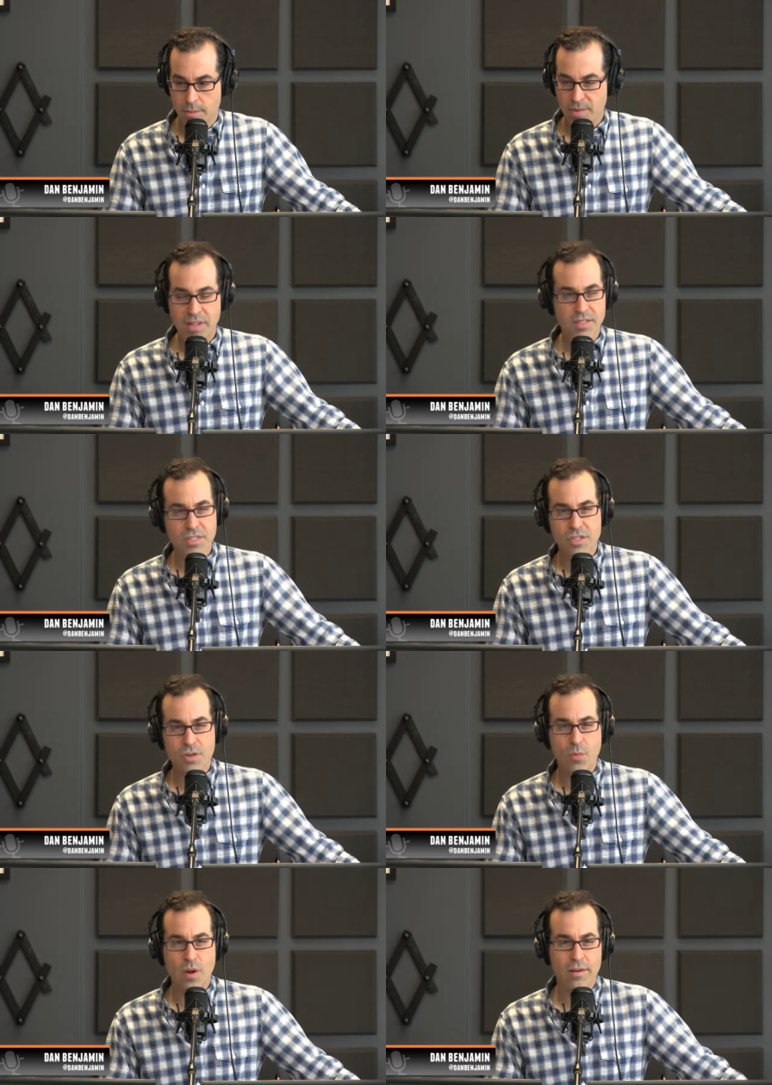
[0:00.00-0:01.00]
But this is
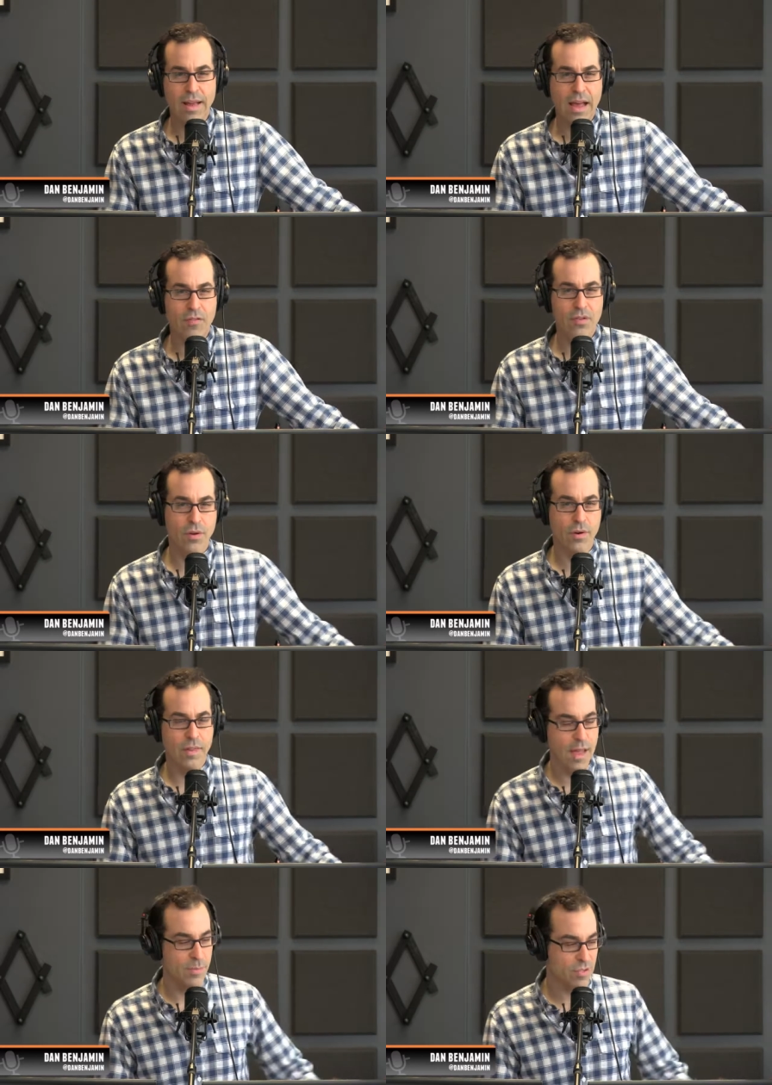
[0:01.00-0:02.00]
so weird. Now if you go to
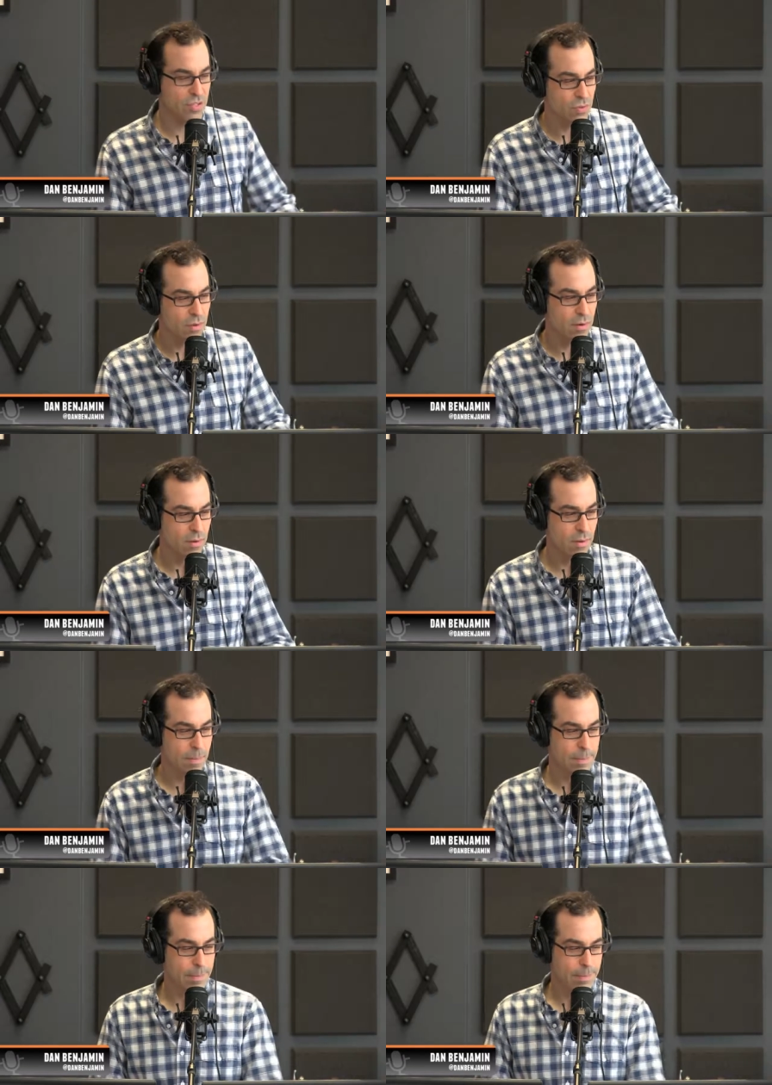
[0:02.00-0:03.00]
the Apple store,
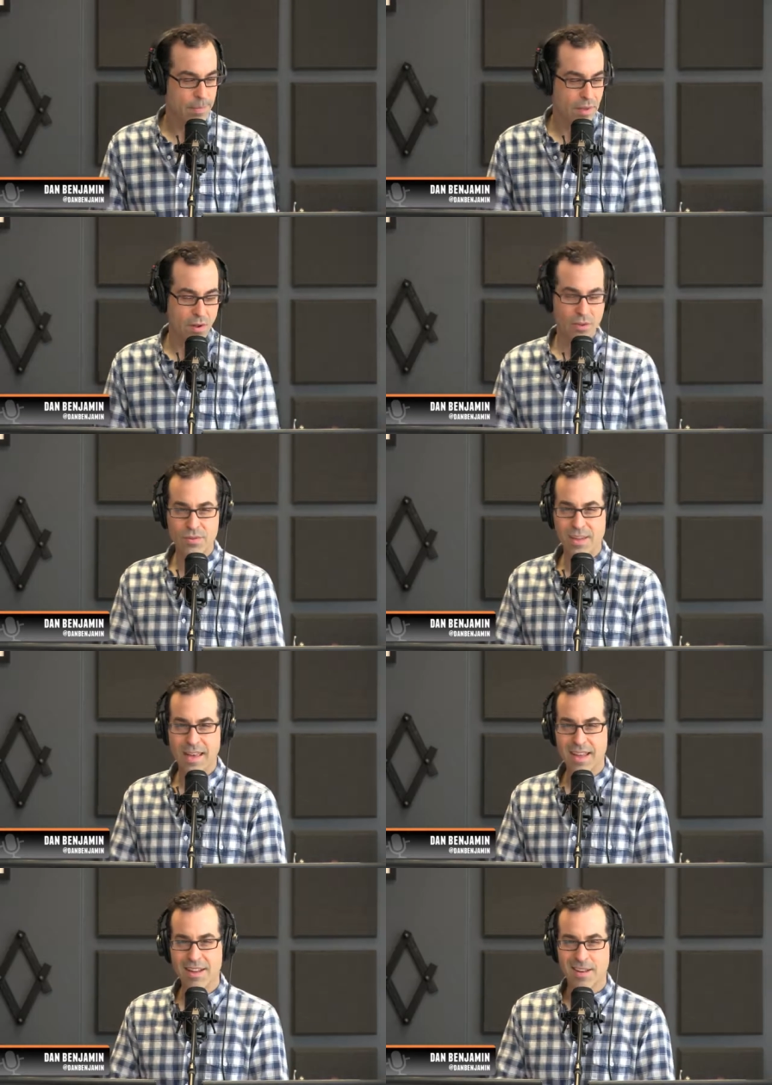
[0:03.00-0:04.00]
all you
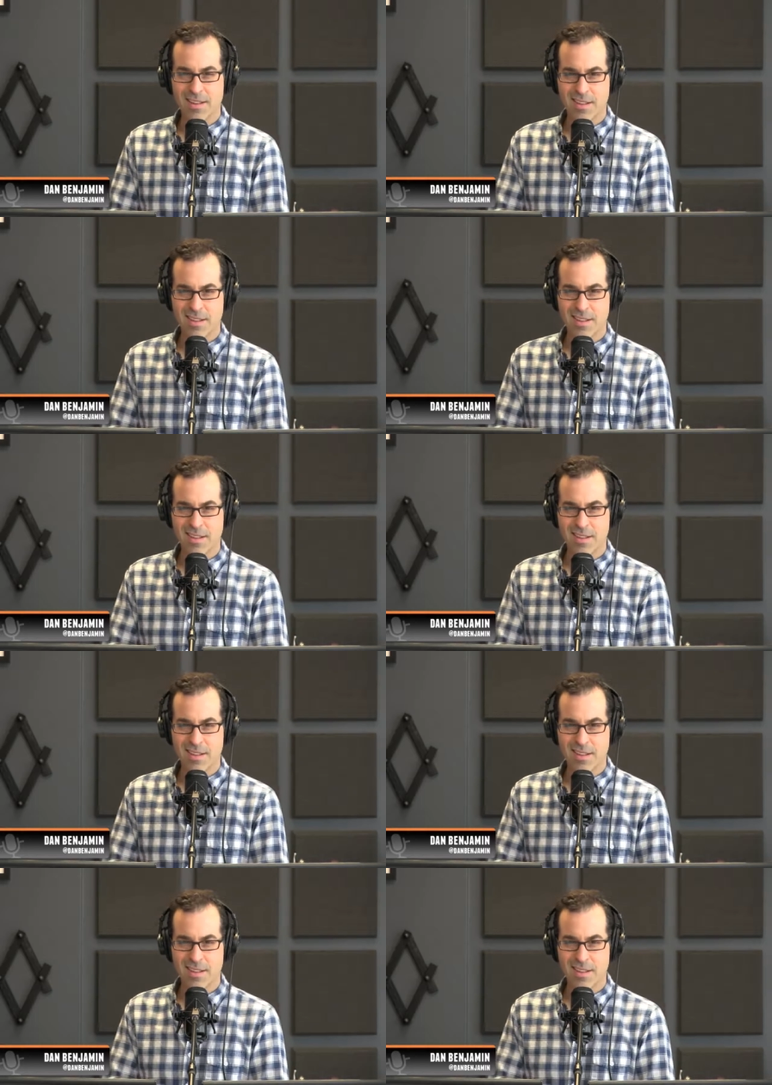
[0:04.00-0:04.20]
get